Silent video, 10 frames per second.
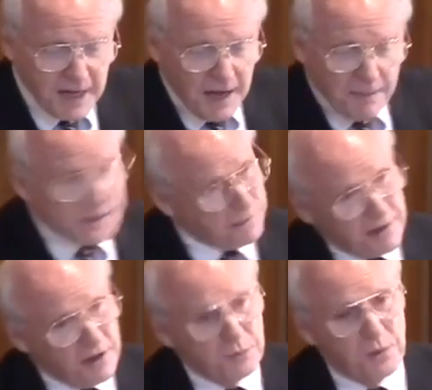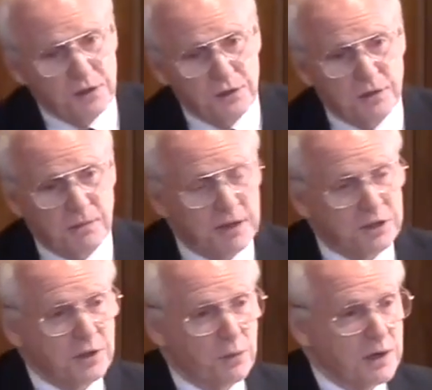Something else we can do to make
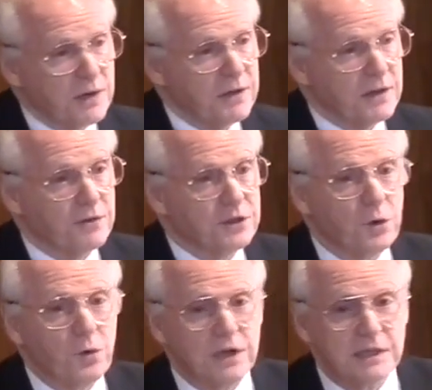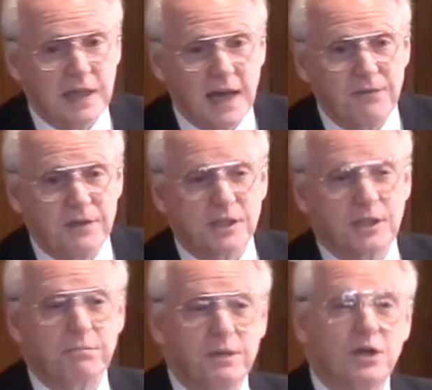sure that we're living a victorious life is to
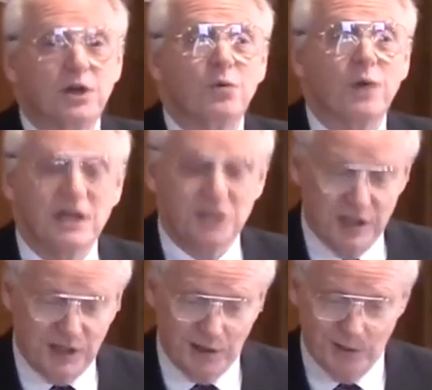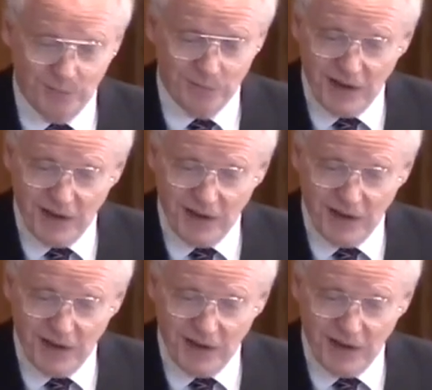be courageous.